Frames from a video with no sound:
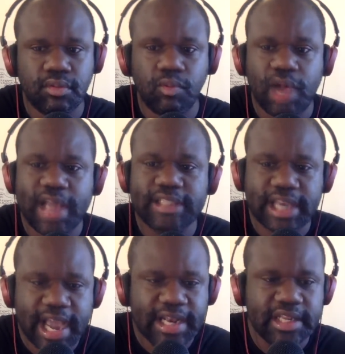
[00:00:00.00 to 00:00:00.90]
why
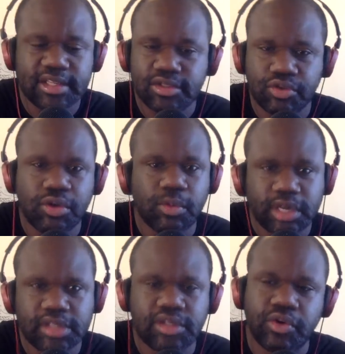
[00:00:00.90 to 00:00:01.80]
China is doing
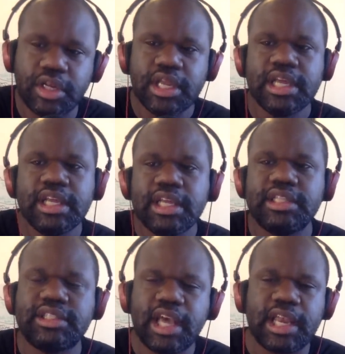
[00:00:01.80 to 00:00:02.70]
what it's doing.
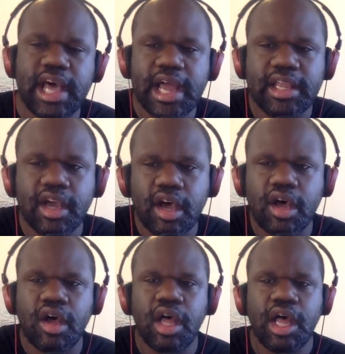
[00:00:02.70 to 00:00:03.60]
See, a lot of
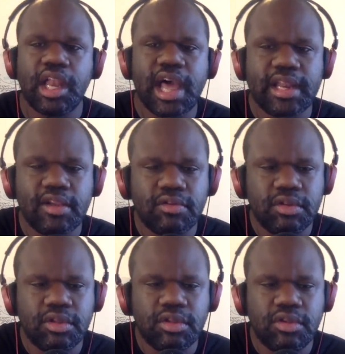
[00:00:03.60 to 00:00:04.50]
y'all, a lot of
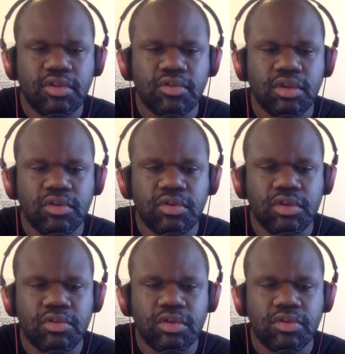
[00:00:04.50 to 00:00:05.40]
you, you, you,
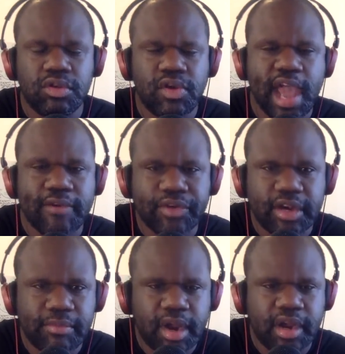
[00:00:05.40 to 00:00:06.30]
you, you, you
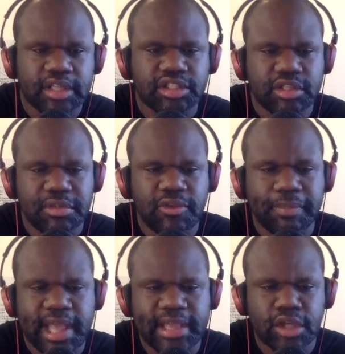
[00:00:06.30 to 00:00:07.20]
African Americans, or some of you
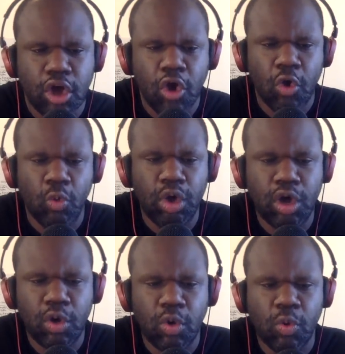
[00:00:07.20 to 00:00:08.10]
blacks,
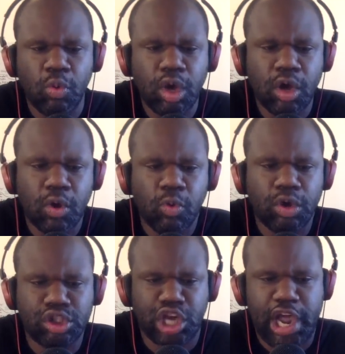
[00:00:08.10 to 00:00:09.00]
well, well,
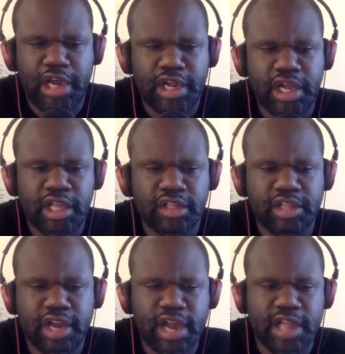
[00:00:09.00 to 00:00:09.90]
well, China,
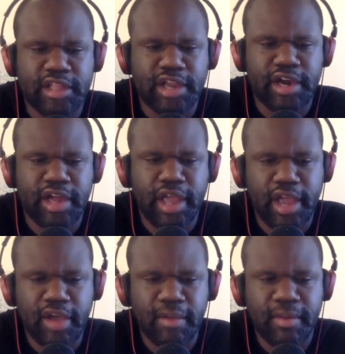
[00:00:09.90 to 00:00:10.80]
they're not there to
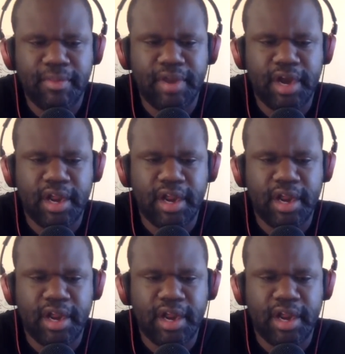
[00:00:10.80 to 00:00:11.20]
help. They're